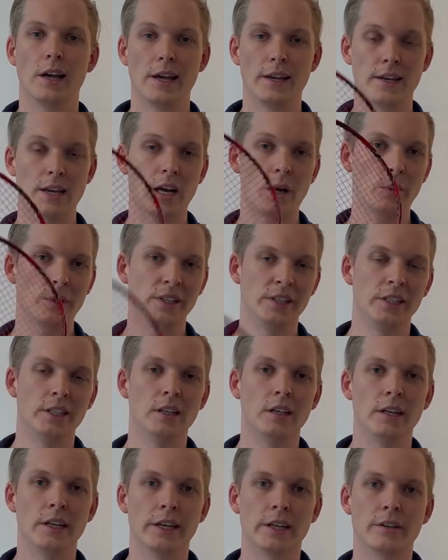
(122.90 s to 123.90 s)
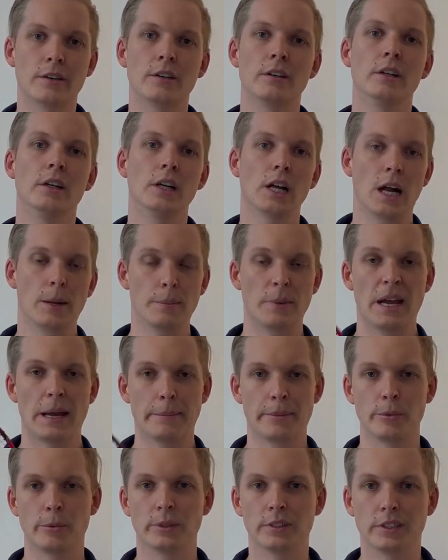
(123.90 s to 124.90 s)
and now a year later I'm
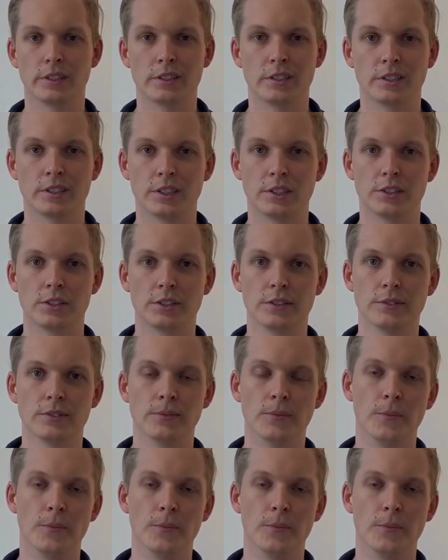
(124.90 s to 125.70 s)
happy with the decision.